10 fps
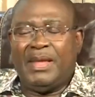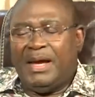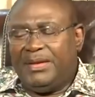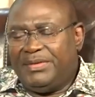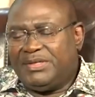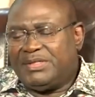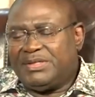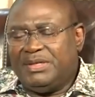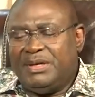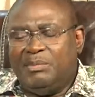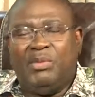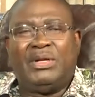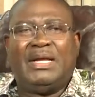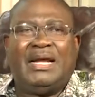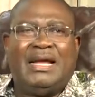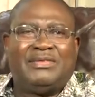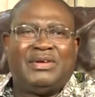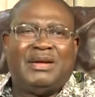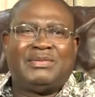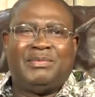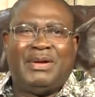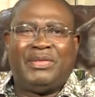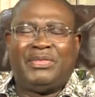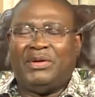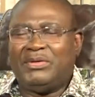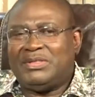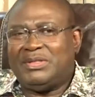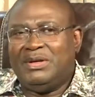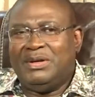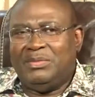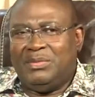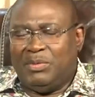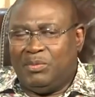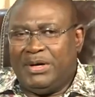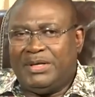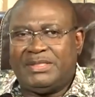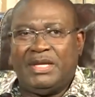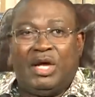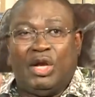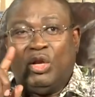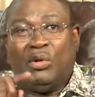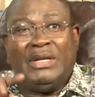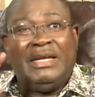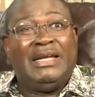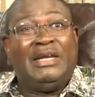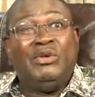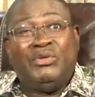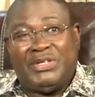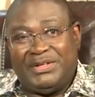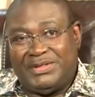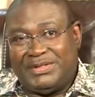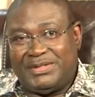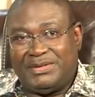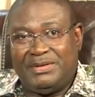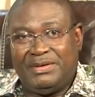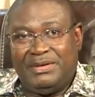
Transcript: And this morning, I'd like to capture my thoughts with the words lonely delusions.